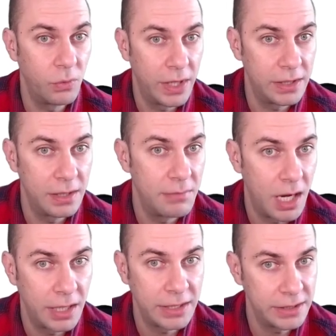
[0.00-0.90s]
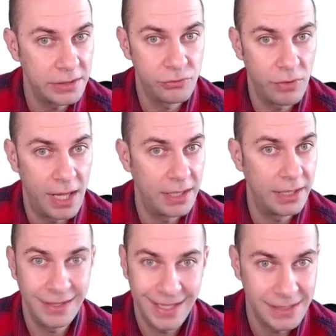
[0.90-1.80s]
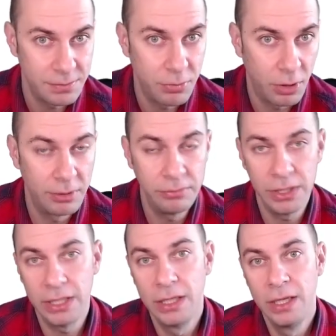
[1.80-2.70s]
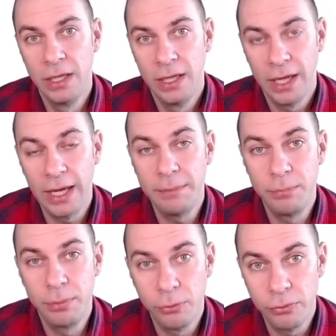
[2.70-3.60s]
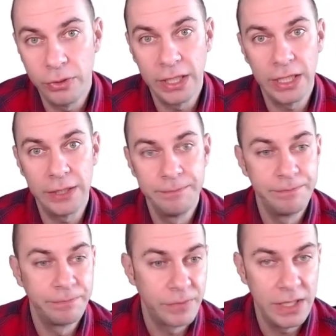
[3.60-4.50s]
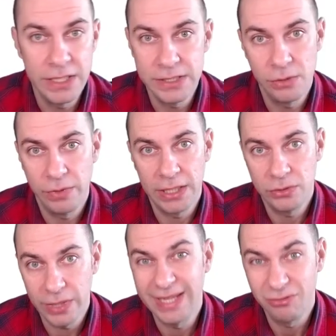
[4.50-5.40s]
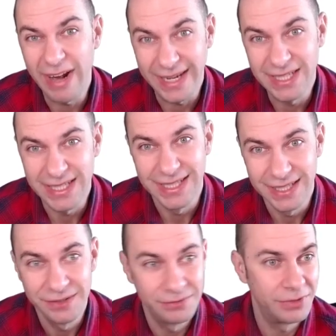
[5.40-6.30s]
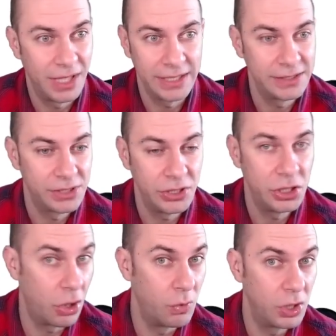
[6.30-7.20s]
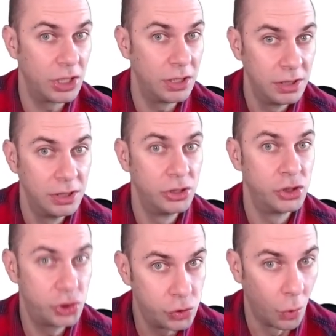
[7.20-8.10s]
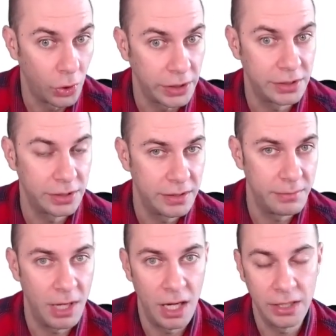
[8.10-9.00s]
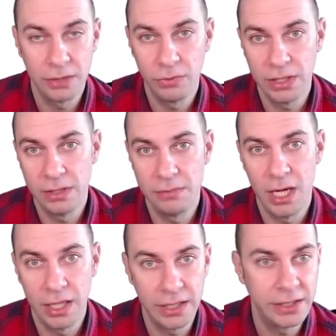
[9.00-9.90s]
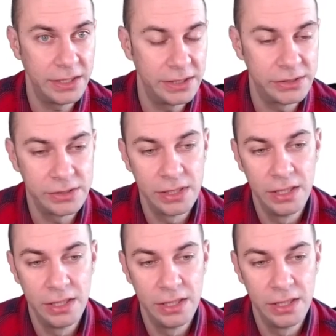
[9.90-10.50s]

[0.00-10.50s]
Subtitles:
when the market is rallying. That's probably a pretty easy way to get wrecked, right? So you don't want to short the market when the market is